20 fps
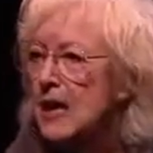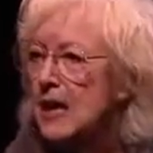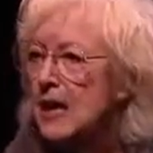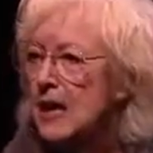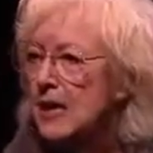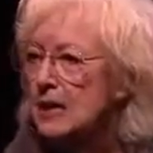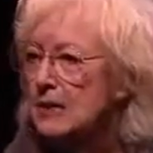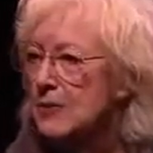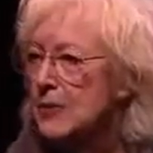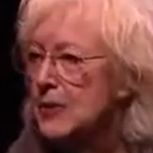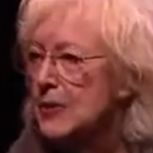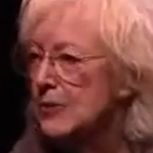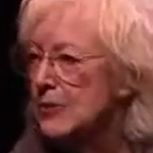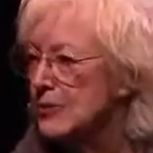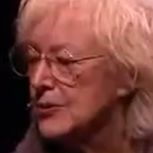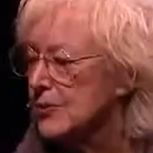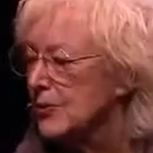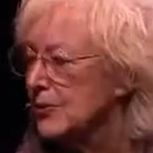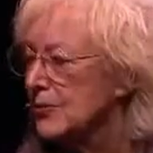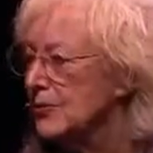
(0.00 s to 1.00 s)
as
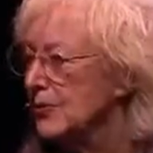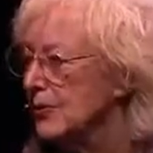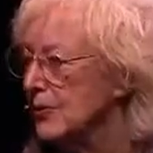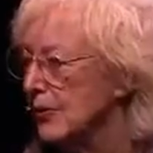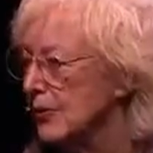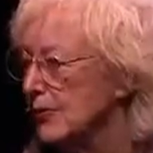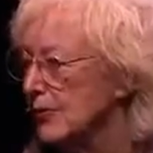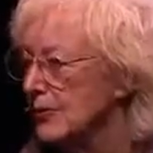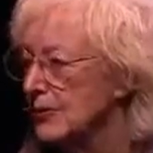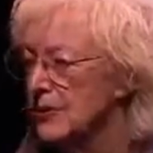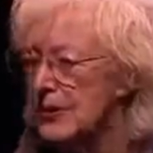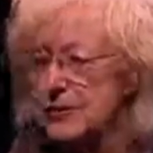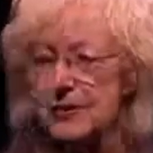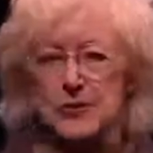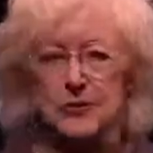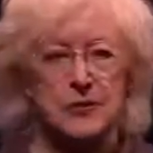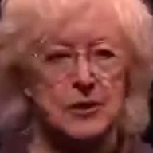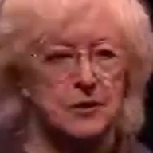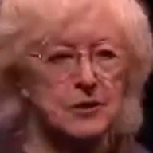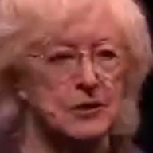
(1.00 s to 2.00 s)
opposed to a few hundred
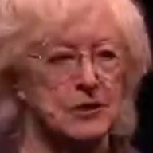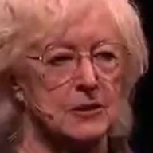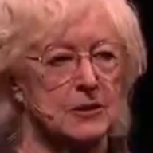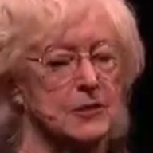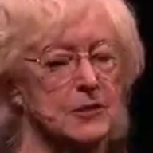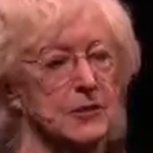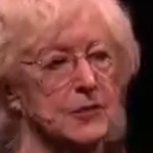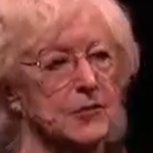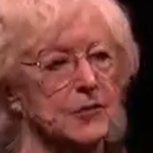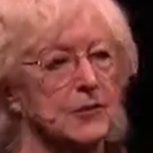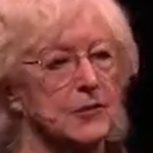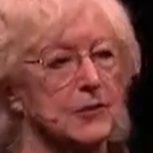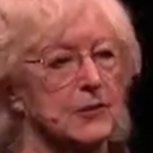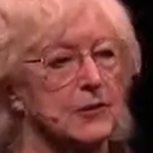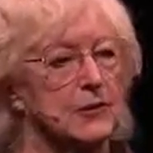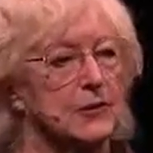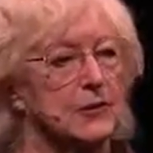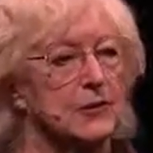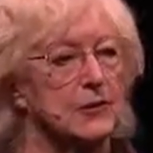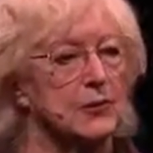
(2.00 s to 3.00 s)
extremists and often
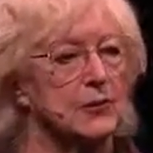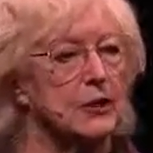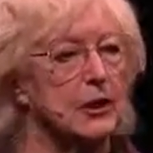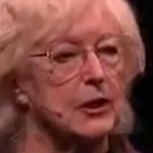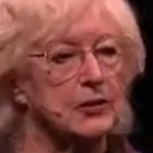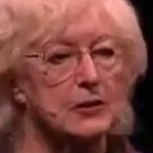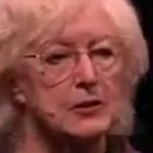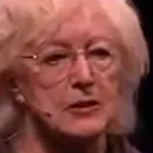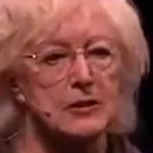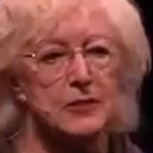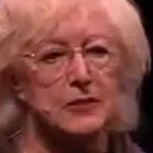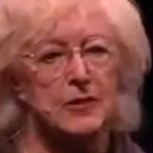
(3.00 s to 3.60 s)
just a few dozen.